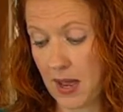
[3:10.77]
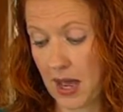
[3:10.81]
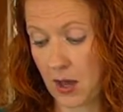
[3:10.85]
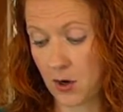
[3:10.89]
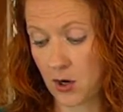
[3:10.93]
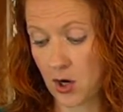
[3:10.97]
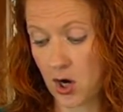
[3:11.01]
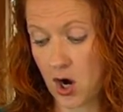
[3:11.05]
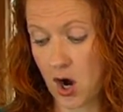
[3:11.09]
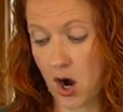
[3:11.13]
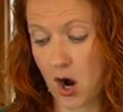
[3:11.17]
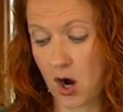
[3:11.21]

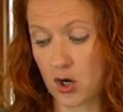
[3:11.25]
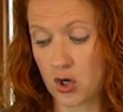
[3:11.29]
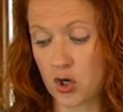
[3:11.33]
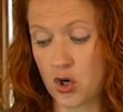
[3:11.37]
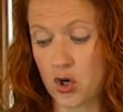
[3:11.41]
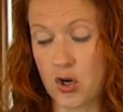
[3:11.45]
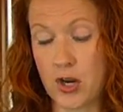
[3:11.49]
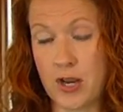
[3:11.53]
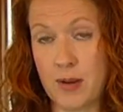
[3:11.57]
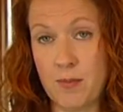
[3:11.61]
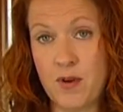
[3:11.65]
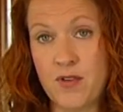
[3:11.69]
powder are
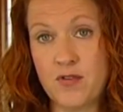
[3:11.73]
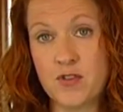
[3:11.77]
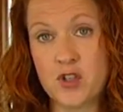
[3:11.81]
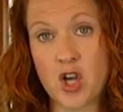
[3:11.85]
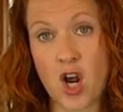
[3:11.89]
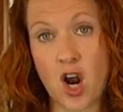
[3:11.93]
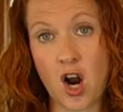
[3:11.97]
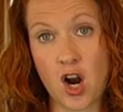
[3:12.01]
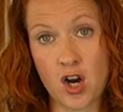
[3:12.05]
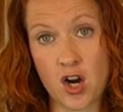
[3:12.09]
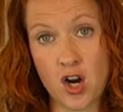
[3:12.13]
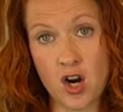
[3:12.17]
cream of
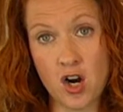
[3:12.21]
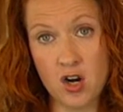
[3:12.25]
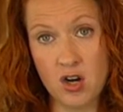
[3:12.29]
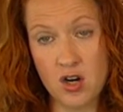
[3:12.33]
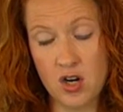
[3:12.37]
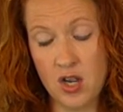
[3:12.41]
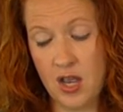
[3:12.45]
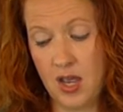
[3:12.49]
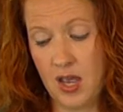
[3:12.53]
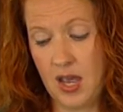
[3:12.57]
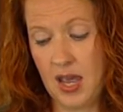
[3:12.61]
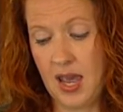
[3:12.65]

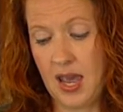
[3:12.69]
tartar,